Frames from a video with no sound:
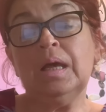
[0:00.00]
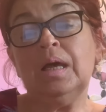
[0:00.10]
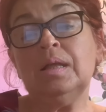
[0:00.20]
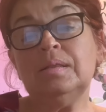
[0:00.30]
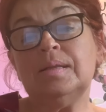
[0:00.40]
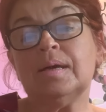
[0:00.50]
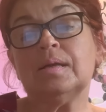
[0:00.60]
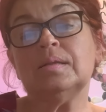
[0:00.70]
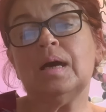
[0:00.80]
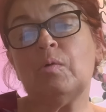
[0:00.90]
And
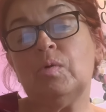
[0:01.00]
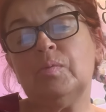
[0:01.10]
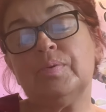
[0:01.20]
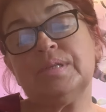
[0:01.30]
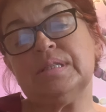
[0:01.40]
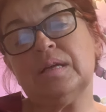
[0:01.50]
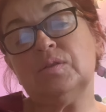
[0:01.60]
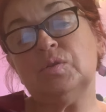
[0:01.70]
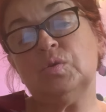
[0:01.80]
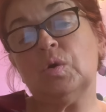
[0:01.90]
then I will
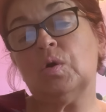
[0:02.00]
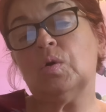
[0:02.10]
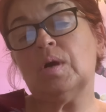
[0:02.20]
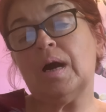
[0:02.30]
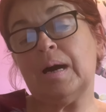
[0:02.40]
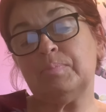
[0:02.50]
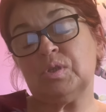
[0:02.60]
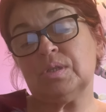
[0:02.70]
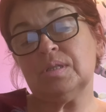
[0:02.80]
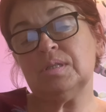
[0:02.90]
present you all
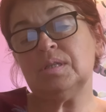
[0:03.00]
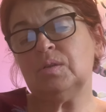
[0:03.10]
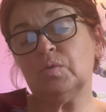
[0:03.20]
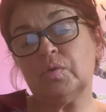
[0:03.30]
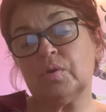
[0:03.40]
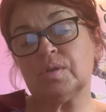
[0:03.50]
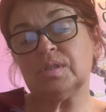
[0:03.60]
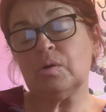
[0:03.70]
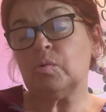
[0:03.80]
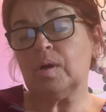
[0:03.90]
options, and of course
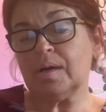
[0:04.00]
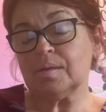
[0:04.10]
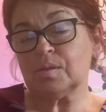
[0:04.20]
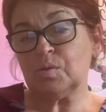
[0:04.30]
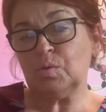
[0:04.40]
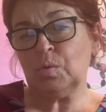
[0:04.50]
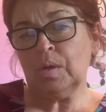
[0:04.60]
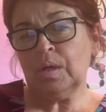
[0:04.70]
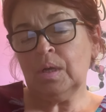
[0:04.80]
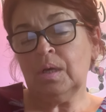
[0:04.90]
I will ask you
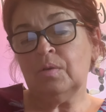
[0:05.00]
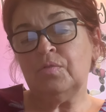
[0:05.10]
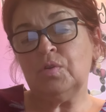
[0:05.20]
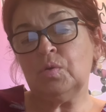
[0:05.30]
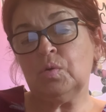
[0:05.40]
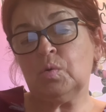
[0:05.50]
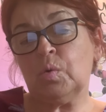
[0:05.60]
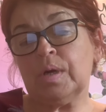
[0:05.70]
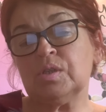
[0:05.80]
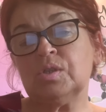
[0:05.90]
few
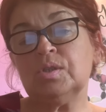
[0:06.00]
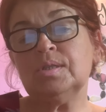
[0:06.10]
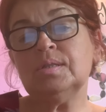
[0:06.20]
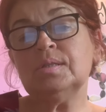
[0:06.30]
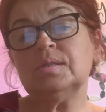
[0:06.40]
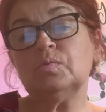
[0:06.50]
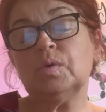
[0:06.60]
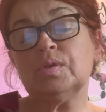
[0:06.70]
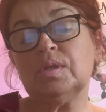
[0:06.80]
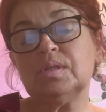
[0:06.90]
questions,
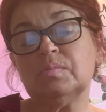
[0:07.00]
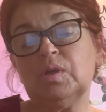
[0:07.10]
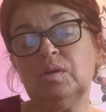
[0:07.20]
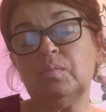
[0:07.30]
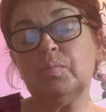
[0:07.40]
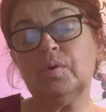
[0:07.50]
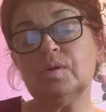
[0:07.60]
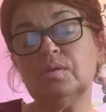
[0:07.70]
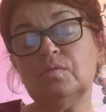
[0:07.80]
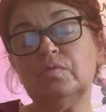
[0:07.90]
what is
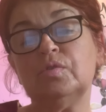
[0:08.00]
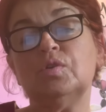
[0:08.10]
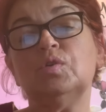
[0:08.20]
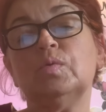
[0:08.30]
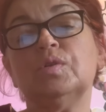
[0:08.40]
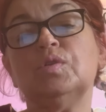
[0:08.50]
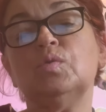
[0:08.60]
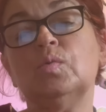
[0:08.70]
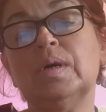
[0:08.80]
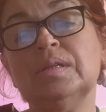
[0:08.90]
important for you, what you
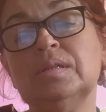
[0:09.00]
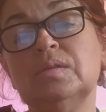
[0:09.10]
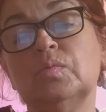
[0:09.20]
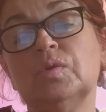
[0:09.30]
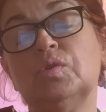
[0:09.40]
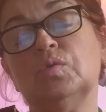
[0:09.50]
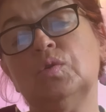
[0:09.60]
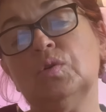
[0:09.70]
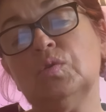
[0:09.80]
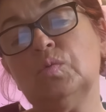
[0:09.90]
want, what you
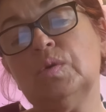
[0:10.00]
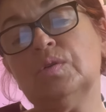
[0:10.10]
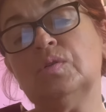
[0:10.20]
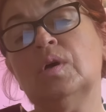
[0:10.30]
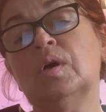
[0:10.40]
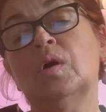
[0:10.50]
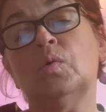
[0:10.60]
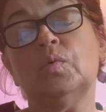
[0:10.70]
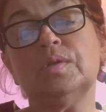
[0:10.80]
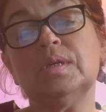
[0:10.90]
don't want,
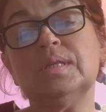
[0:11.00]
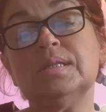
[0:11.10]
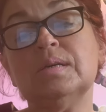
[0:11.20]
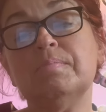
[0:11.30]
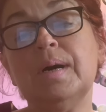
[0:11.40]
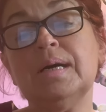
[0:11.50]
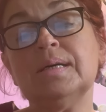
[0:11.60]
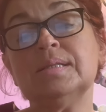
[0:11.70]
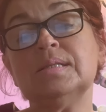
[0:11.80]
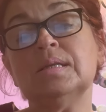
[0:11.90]
what is the
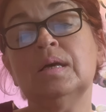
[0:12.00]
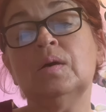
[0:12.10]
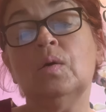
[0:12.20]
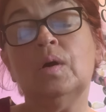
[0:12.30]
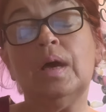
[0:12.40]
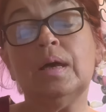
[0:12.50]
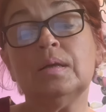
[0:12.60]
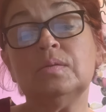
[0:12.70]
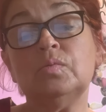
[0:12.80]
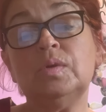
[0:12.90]
must,
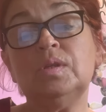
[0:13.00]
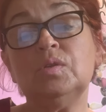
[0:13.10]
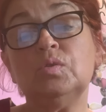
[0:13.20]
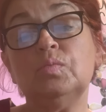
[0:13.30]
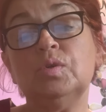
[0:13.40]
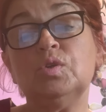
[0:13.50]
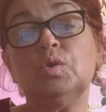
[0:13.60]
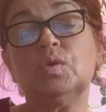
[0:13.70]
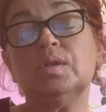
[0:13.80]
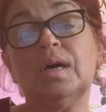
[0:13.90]
and we need to be
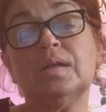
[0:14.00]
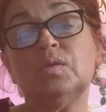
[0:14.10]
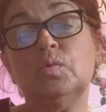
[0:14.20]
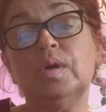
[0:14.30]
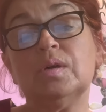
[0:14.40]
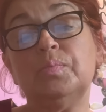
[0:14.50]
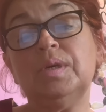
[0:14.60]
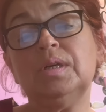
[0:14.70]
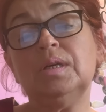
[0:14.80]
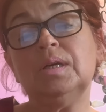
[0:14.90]
sure that we are
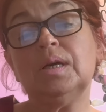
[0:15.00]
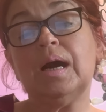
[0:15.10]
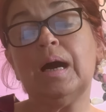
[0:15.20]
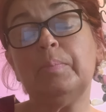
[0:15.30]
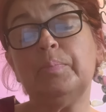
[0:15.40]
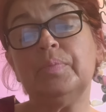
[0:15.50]
picking up